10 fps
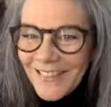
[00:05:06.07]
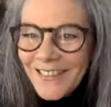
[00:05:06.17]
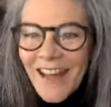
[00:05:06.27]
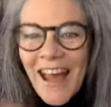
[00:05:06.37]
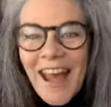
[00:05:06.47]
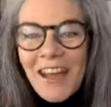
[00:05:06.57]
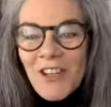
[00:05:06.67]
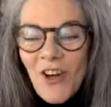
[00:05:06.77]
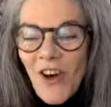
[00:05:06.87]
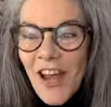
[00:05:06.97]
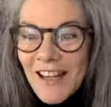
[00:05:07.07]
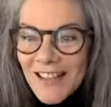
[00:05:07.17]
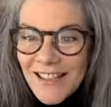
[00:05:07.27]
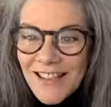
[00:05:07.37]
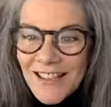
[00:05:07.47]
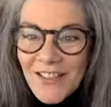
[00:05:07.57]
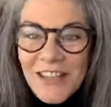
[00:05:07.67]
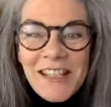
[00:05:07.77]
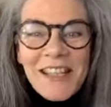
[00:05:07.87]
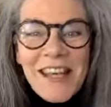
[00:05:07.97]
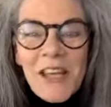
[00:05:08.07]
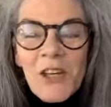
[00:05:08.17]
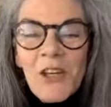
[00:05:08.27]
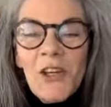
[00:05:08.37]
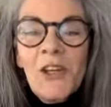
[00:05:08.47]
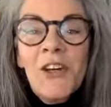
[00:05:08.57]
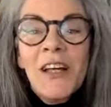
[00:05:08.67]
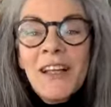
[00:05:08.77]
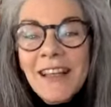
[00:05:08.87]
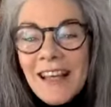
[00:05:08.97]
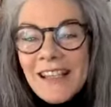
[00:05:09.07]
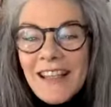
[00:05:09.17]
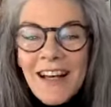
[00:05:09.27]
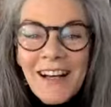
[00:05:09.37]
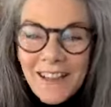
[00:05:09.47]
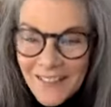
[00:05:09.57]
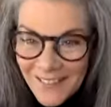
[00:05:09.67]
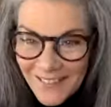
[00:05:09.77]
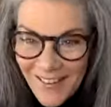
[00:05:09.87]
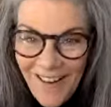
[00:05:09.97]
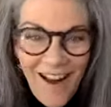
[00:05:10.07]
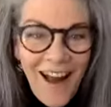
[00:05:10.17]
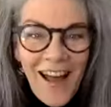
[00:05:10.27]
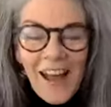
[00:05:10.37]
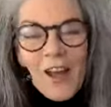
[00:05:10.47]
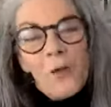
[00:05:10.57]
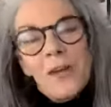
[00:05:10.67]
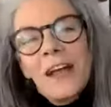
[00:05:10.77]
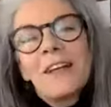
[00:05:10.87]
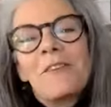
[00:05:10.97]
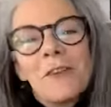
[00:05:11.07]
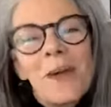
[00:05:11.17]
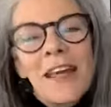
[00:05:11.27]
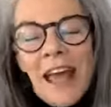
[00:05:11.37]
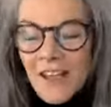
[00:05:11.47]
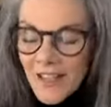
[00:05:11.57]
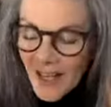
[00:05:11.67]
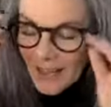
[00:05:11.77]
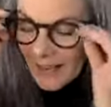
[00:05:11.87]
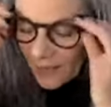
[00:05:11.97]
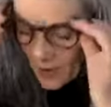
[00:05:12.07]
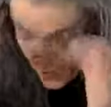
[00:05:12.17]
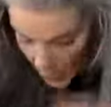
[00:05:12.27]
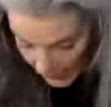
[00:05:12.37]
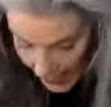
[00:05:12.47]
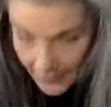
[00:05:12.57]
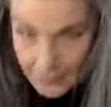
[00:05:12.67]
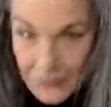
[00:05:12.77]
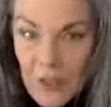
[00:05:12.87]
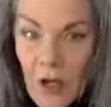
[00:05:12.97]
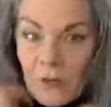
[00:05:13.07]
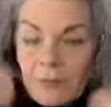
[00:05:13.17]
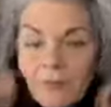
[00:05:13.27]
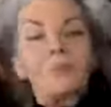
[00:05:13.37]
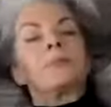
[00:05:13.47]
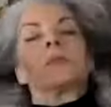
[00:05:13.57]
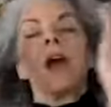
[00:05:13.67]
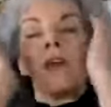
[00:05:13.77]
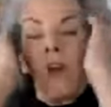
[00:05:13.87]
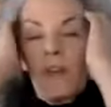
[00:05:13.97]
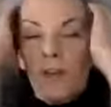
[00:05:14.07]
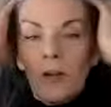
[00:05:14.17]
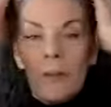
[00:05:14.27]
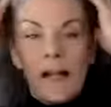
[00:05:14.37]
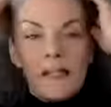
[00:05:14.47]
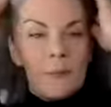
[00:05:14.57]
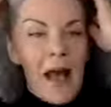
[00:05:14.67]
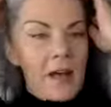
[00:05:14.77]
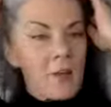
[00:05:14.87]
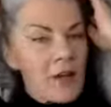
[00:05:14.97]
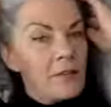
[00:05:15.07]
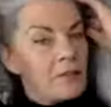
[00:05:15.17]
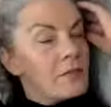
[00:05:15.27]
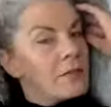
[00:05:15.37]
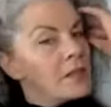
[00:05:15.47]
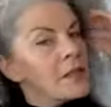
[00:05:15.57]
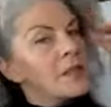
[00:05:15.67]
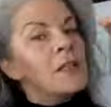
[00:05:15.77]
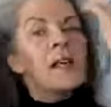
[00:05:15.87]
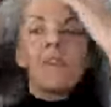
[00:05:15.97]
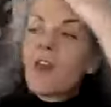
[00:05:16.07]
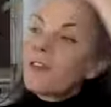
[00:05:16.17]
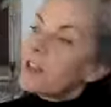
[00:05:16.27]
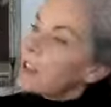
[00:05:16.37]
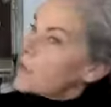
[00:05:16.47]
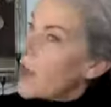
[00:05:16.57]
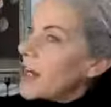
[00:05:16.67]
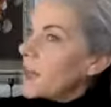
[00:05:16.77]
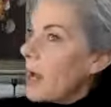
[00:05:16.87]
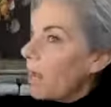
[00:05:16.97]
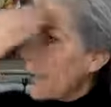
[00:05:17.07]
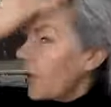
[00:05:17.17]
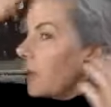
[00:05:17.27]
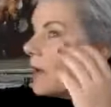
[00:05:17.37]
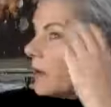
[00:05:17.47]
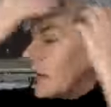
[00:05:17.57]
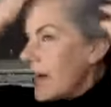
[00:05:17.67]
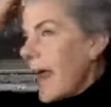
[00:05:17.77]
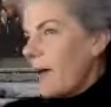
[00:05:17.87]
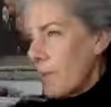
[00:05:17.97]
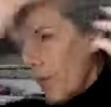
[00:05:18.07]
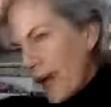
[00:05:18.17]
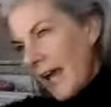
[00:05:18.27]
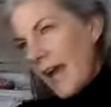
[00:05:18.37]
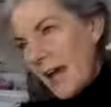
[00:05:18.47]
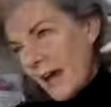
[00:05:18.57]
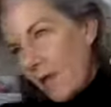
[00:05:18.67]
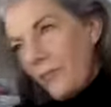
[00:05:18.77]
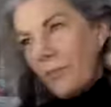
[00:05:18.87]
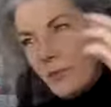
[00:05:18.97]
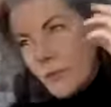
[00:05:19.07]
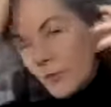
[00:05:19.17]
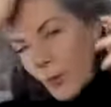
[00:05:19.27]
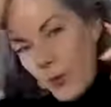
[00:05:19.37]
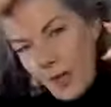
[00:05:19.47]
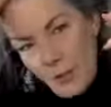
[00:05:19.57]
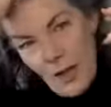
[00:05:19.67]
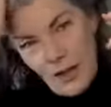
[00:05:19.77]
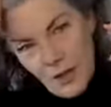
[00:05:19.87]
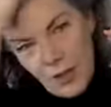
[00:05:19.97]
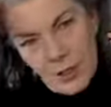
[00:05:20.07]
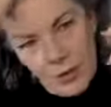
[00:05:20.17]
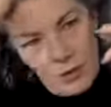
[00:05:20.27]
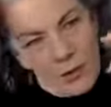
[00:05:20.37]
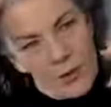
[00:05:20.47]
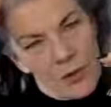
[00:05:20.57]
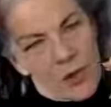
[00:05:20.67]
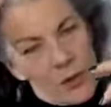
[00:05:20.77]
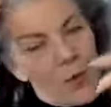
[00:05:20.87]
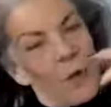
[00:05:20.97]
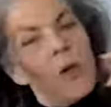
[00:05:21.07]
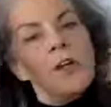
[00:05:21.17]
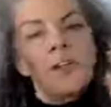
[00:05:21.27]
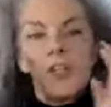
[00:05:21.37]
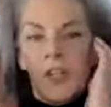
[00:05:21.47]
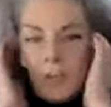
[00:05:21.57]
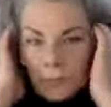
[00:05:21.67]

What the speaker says: Hey, Joyce. Good to see you. Lisa. Hi. Hope you had a lovely weekend, darling. Okay, so I've got the volumizing powder in. I've given a little dry shampoo. Now my hair will pretty much do what I want it to do.